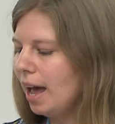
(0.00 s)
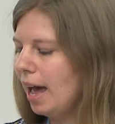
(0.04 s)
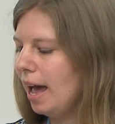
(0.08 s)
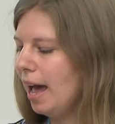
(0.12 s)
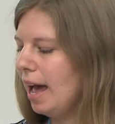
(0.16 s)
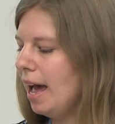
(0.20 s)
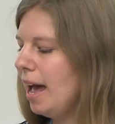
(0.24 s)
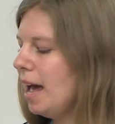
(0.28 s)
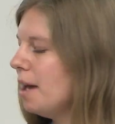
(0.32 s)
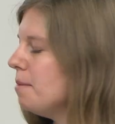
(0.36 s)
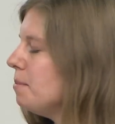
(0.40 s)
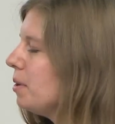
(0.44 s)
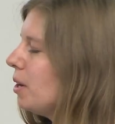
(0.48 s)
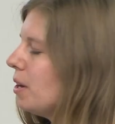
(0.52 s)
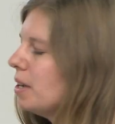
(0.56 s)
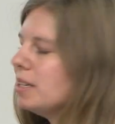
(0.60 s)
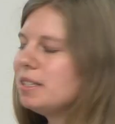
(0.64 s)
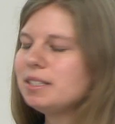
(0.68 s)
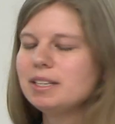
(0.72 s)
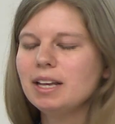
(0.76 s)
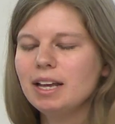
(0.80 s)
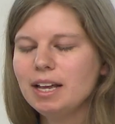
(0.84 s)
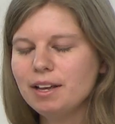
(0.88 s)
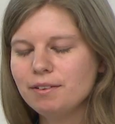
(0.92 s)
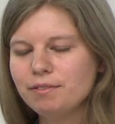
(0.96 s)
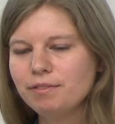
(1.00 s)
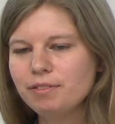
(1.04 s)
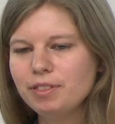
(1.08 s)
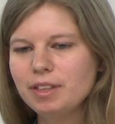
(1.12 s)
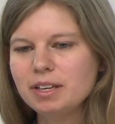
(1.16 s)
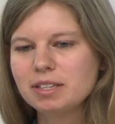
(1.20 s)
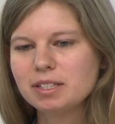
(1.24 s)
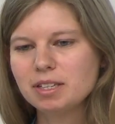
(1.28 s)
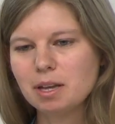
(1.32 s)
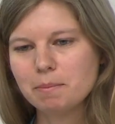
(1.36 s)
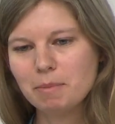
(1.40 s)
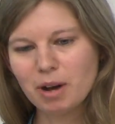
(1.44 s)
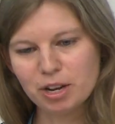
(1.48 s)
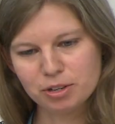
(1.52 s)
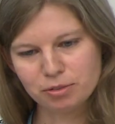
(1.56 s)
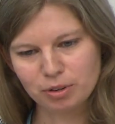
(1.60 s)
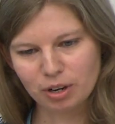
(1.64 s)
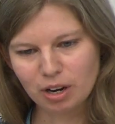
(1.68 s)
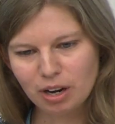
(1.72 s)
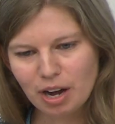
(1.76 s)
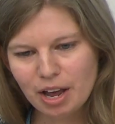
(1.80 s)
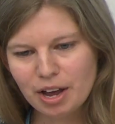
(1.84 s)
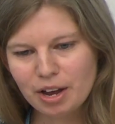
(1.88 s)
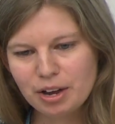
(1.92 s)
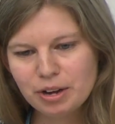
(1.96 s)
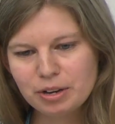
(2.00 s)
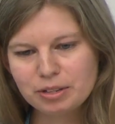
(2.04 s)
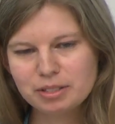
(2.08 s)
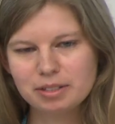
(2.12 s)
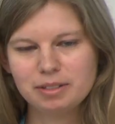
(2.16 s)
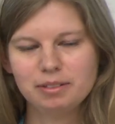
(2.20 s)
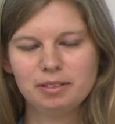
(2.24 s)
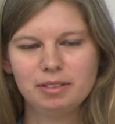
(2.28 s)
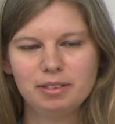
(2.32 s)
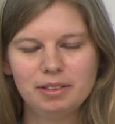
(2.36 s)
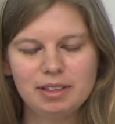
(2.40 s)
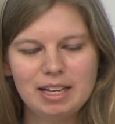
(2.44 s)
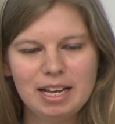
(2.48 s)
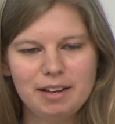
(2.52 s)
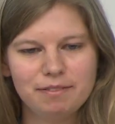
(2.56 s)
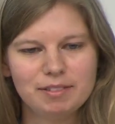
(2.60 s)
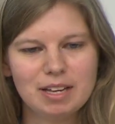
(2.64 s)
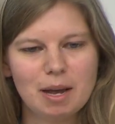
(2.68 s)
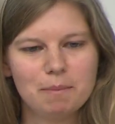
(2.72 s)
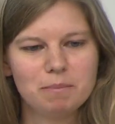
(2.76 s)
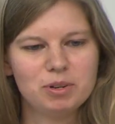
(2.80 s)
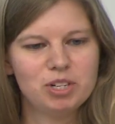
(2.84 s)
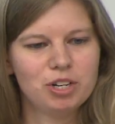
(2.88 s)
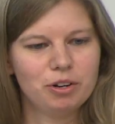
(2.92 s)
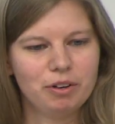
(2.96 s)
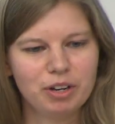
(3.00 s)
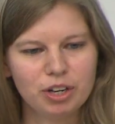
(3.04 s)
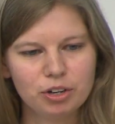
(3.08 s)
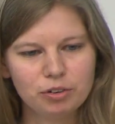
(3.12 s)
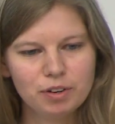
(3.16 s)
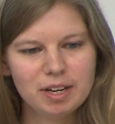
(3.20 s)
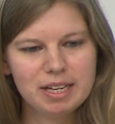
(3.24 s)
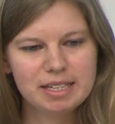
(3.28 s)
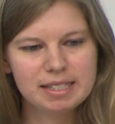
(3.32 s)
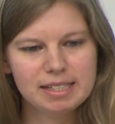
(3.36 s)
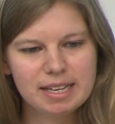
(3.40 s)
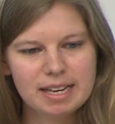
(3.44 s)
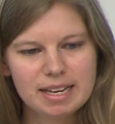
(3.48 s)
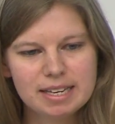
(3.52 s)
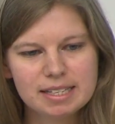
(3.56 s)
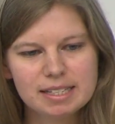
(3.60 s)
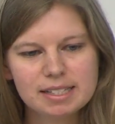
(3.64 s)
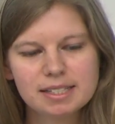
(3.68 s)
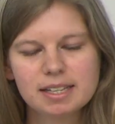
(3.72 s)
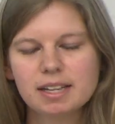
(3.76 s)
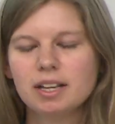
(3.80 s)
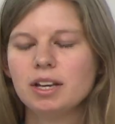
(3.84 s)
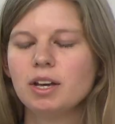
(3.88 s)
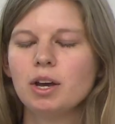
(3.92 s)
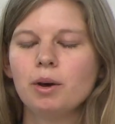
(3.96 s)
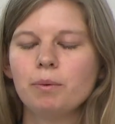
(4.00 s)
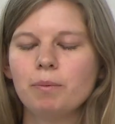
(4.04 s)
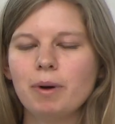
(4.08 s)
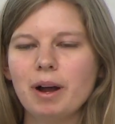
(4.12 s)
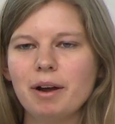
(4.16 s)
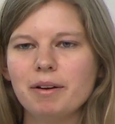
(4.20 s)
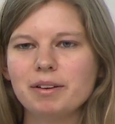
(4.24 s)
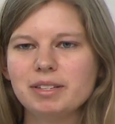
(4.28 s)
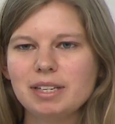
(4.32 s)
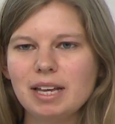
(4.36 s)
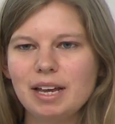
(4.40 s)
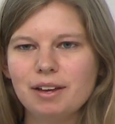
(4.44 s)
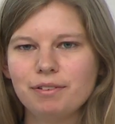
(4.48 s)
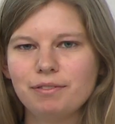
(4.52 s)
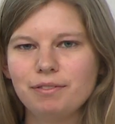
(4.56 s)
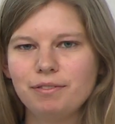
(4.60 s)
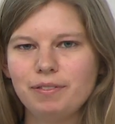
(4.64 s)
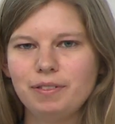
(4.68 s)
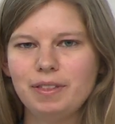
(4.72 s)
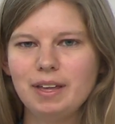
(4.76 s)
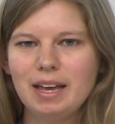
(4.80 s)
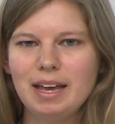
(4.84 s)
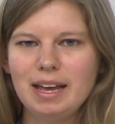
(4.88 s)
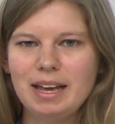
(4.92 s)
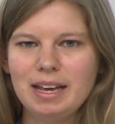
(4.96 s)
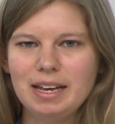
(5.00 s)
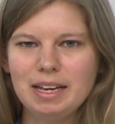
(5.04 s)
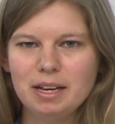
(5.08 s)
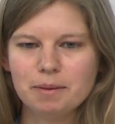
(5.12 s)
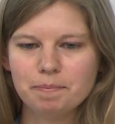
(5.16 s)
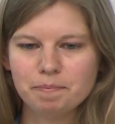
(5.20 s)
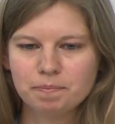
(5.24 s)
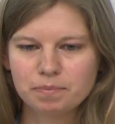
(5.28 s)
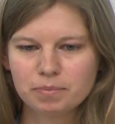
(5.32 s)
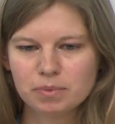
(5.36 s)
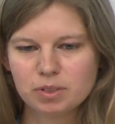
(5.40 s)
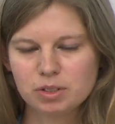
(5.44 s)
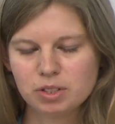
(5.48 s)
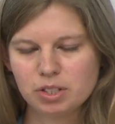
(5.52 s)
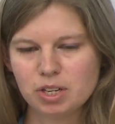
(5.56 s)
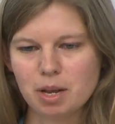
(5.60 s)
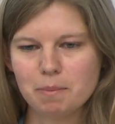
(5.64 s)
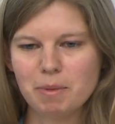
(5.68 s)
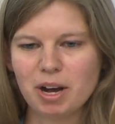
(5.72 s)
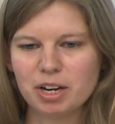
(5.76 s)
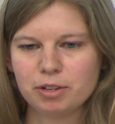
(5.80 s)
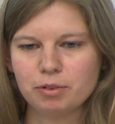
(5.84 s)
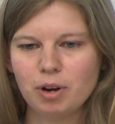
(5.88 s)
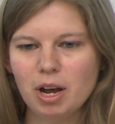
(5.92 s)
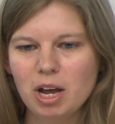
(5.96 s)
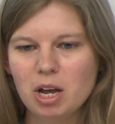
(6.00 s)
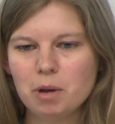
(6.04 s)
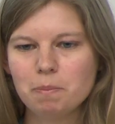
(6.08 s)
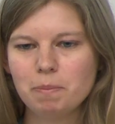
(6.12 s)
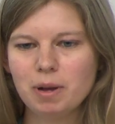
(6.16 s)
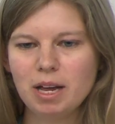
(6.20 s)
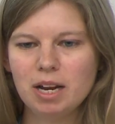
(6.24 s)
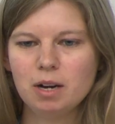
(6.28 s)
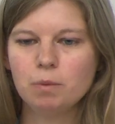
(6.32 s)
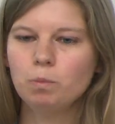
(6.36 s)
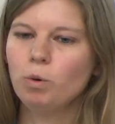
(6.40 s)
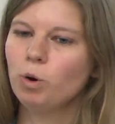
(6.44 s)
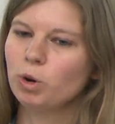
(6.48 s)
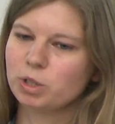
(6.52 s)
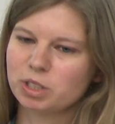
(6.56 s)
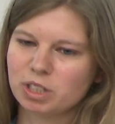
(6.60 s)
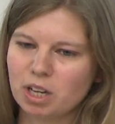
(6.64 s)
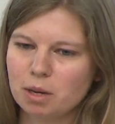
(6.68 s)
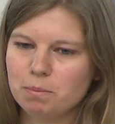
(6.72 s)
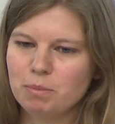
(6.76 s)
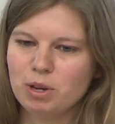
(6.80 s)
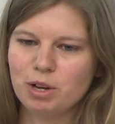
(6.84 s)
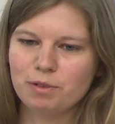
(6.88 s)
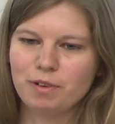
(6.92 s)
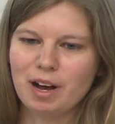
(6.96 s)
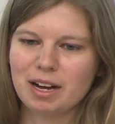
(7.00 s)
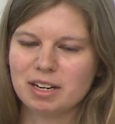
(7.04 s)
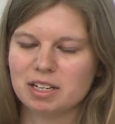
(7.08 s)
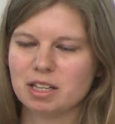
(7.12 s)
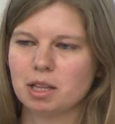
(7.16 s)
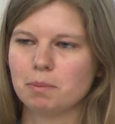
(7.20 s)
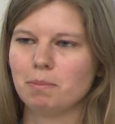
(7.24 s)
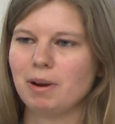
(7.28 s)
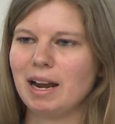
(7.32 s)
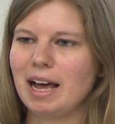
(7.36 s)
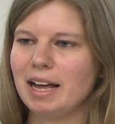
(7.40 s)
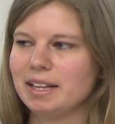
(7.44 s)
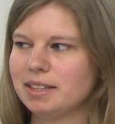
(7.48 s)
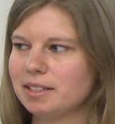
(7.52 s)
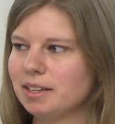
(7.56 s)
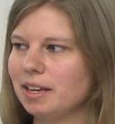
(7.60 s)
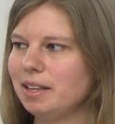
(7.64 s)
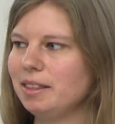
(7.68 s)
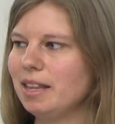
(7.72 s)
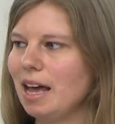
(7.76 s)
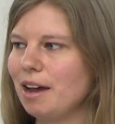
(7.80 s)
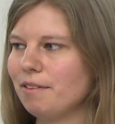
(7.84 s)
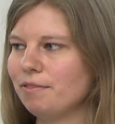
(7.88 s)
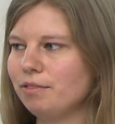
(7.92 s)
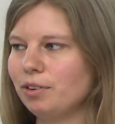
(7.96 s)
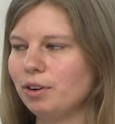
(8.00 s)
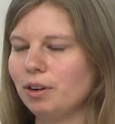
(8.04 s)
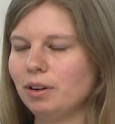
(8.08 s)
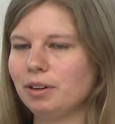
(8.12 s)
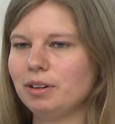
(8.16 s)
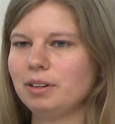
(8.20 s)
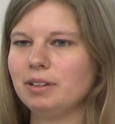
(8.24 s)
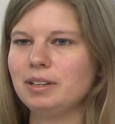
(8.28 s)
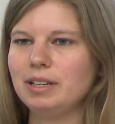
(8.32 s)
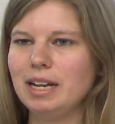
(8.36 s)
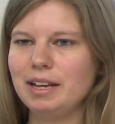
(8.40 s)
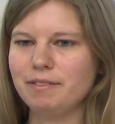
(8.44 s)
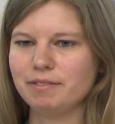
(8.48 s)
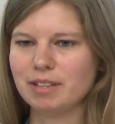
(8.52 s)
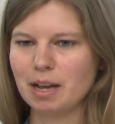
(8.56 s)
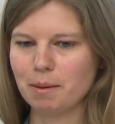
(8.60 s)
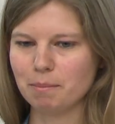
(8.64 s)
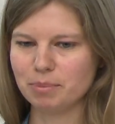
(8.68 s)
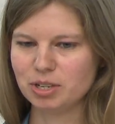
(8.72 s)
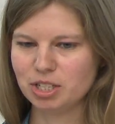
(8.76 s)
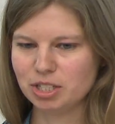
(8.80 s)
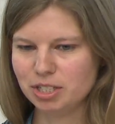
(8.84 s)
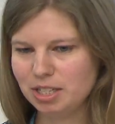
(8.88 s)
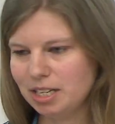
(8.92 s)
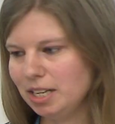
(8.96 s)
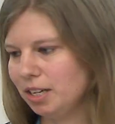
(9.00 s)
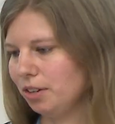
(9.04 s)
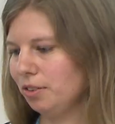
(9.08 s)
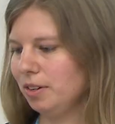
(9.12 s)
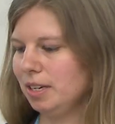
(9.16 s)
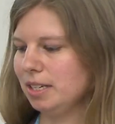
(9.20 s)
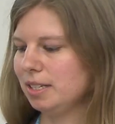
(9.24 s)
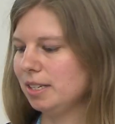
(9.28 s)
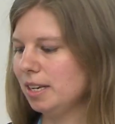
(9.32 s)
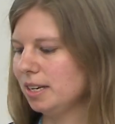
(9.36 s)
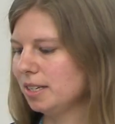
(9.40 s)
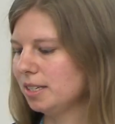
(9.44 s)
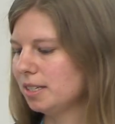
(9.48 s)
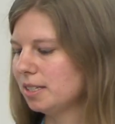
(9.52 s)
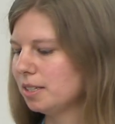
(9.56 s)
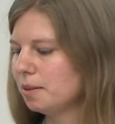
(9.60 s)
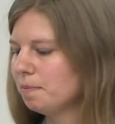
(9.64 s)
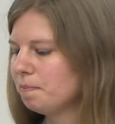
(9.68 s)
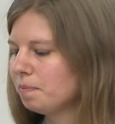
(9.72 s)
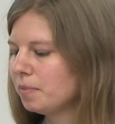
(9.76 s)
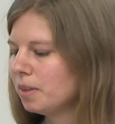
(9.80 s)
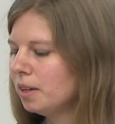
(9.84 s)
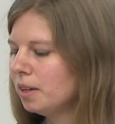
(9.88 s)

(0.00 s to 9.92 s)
Um, because if the stomata closed, leaf temperature increases, whereas if the stomata open, water can move out of the plant and therefore leaf temperature decreases.